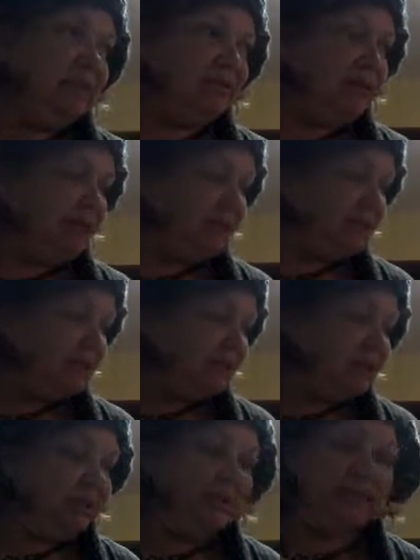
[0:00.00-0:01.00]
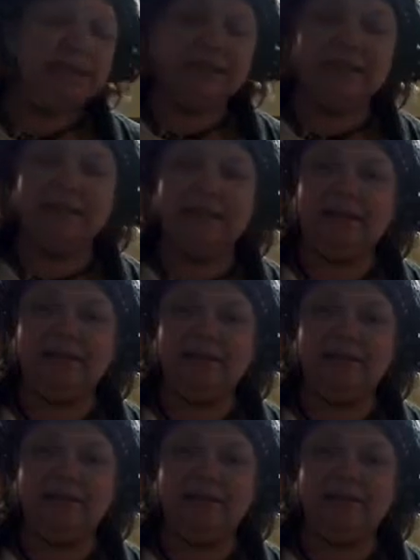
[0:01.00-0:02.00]
took him to do it,
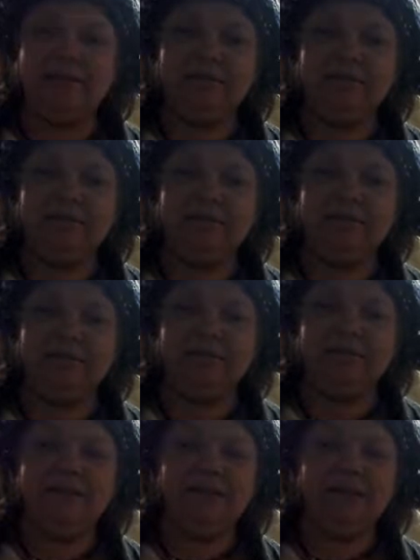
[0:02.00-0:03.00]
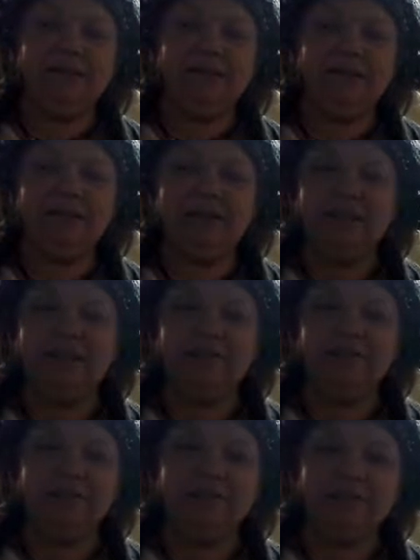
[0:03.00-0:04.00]
and the care that he
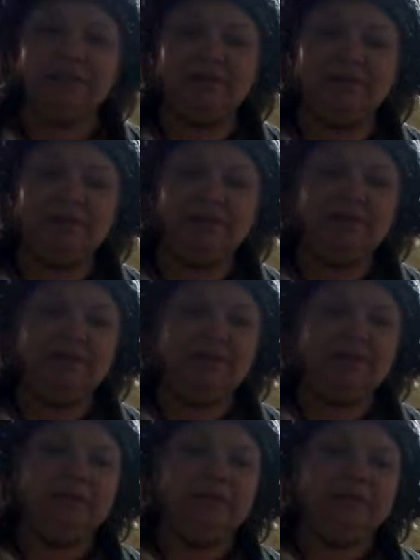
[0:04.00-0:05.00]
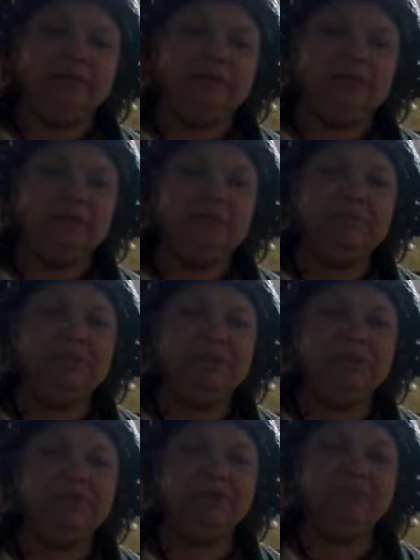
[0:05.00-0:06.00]
used, it was
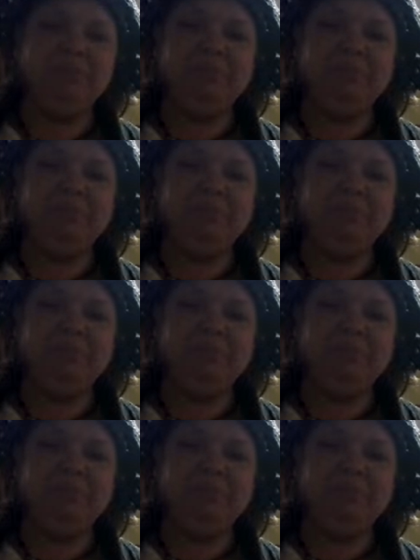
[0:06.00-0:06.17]
just very